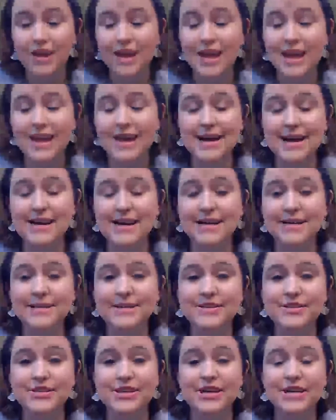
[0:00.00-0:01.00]
and
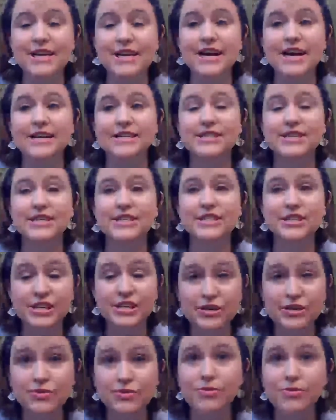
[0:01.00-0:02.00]
it has
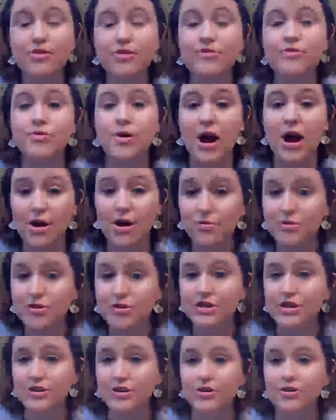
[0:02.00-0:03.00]
continued throughout the
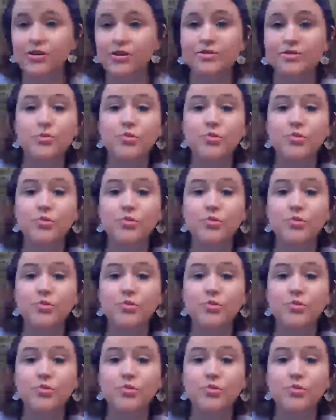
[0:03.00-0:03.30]
year.